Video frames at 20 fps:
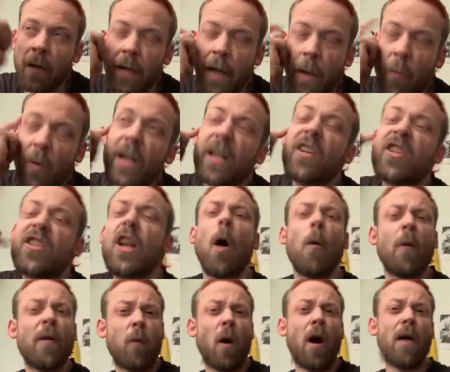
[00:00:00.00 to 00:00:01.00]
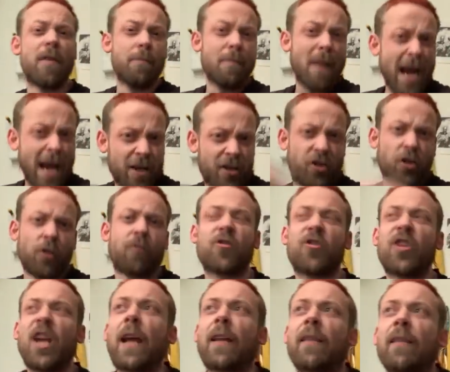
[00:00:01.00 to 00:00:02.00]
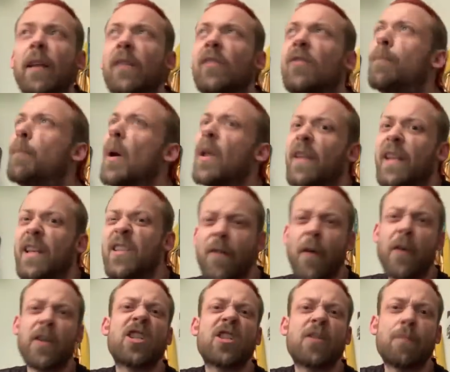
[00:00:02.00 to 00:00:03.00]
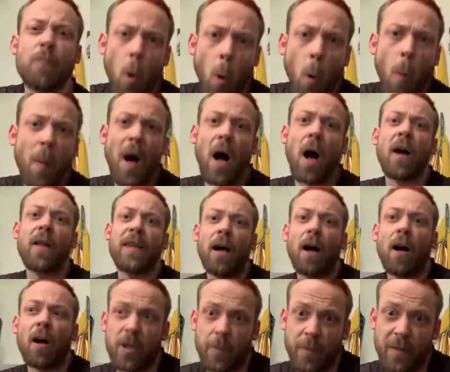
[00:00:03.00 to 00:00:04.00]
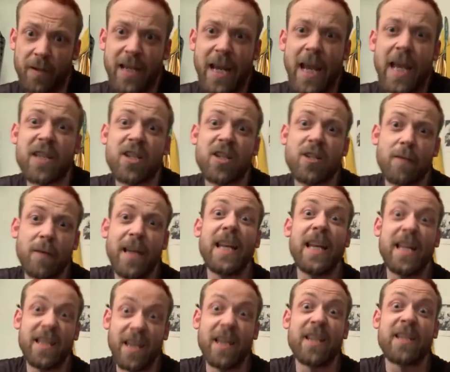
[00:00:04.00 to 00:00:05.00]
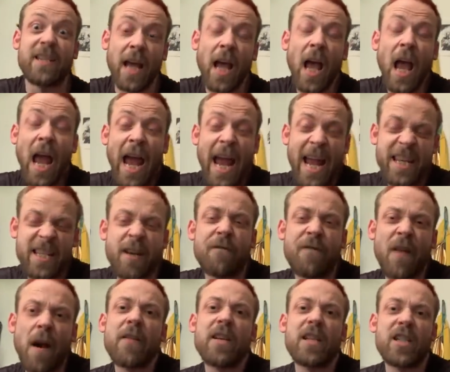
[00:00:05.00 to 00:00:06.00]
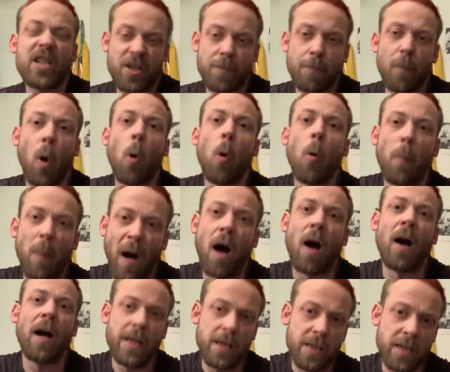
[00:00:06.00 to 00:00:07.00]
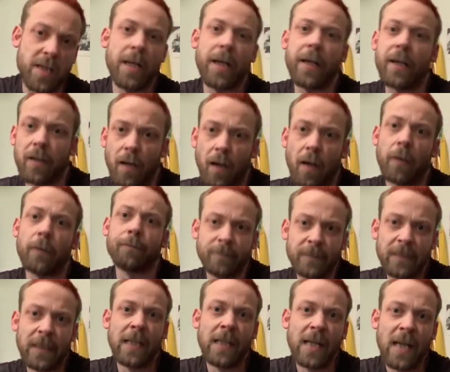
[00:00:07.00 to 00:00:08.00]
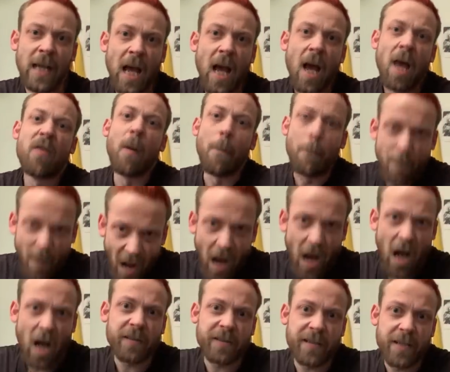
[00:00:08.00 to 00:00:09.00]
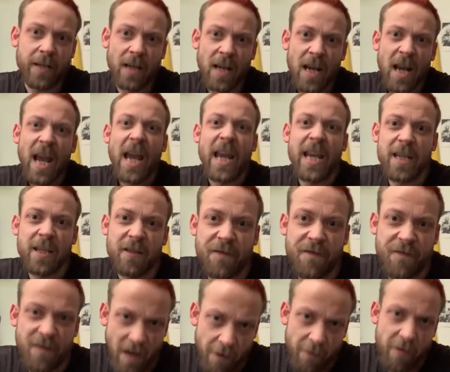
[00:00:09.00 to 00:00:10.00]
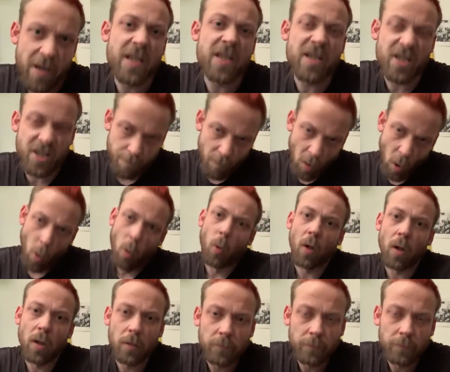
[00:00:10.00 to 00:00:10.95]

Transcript: Yeah, we're going to start with why the man should reject this, but it's a very small part of the argument. Yes, it is. It's a very small part, isn't it, Carl? The part is very small.